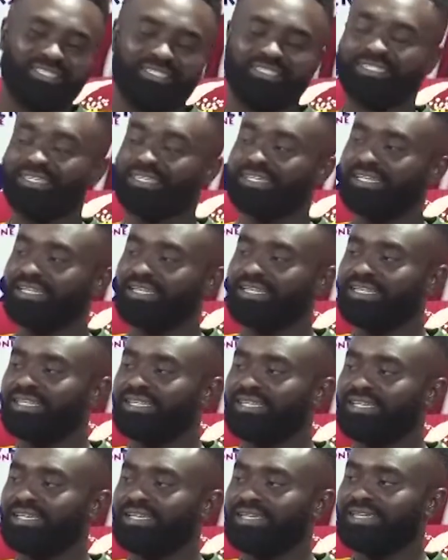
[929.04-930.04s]
it.
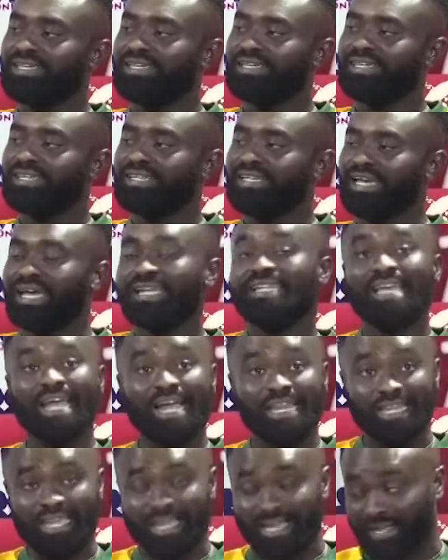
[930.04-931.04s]
A
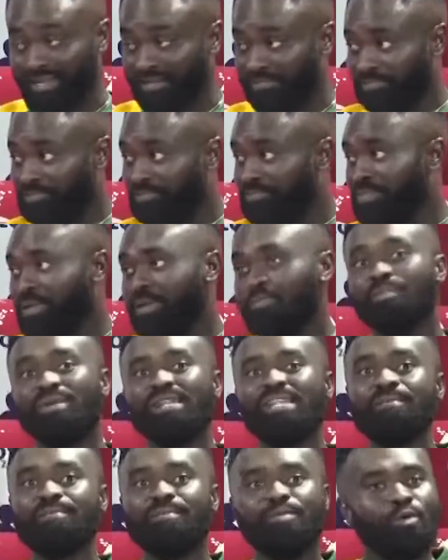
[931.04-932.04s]
dear, dear.
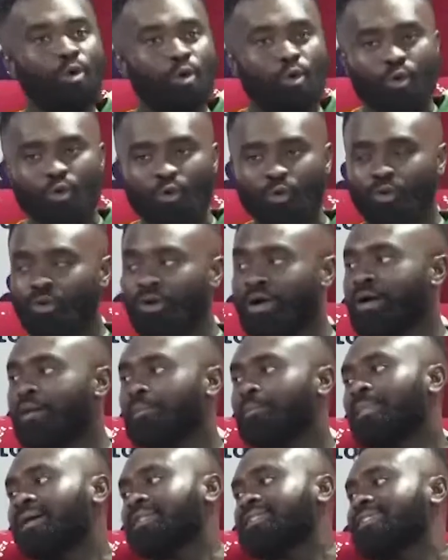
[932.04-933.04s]
Mini bio,
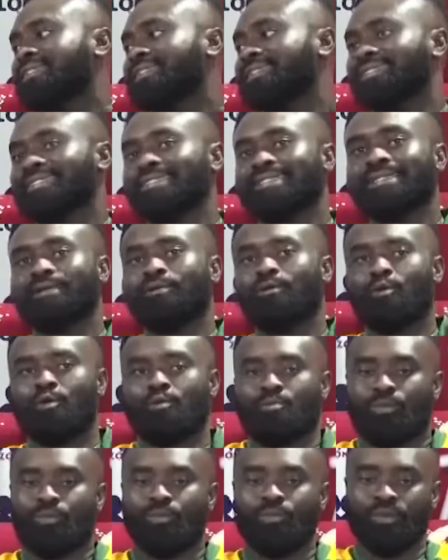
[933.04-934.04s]
but
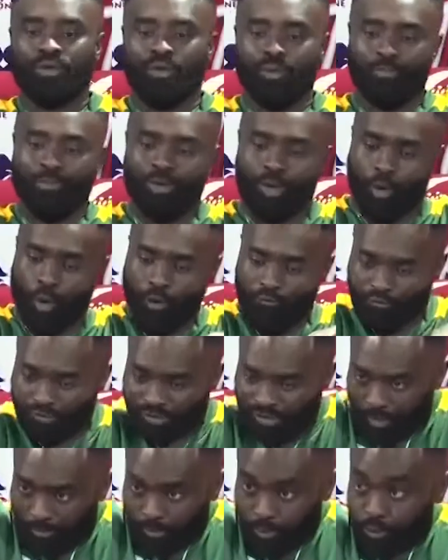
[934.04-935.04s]
on the
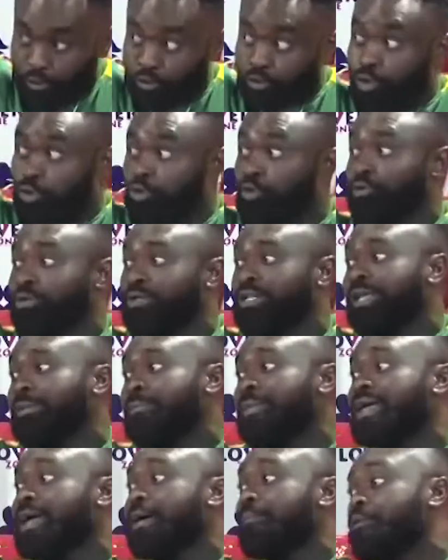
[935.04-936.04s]
comfortable zone, dear
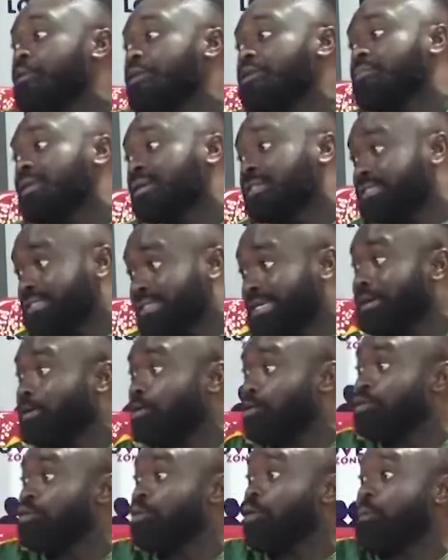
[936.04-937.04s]
may I'm only by say,
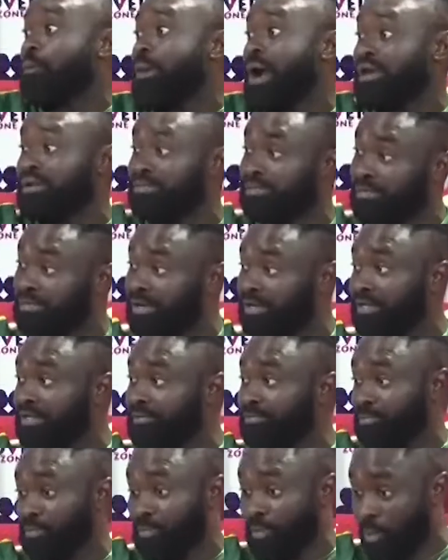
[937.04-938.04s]
oh, you're banner beman,
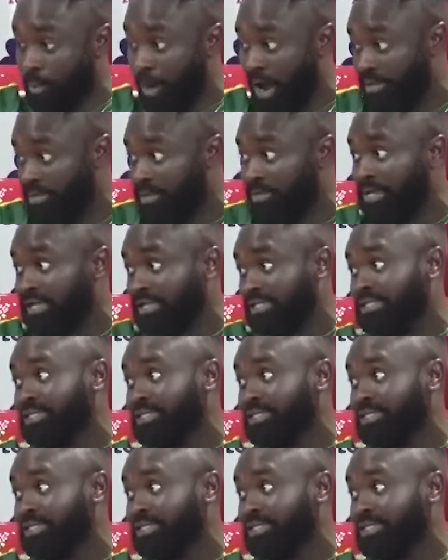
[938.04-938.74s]
Bobana beman,